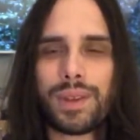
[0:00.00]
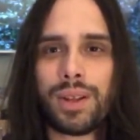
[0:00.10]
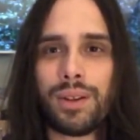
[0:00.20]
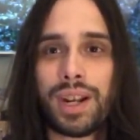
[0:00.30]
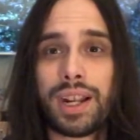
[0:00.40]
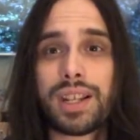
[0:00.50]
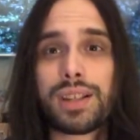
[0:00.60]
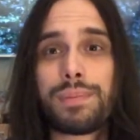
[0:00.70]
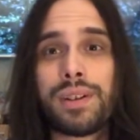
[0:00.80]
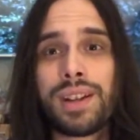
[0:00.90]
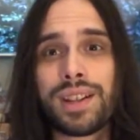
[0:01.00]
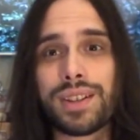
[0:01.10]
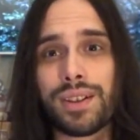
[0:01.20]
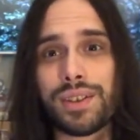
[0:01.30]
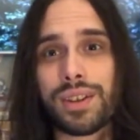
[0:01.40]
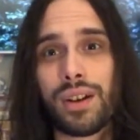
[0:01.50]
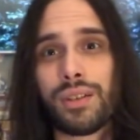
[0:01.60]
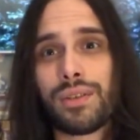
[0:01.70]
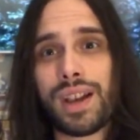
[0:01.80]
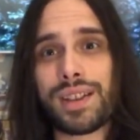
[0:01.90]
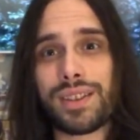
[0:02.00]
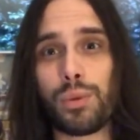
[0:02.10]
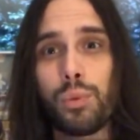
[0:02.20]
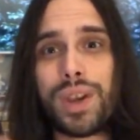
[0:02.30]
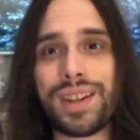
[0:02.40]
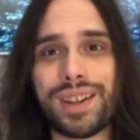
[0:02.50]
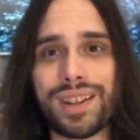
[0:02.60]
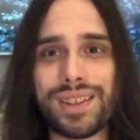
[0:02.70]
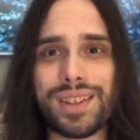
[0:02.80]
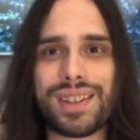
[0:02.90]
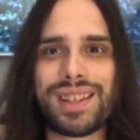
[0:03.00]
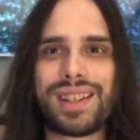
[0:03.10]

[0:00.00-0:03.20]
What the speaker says: and experience ourselves as the witness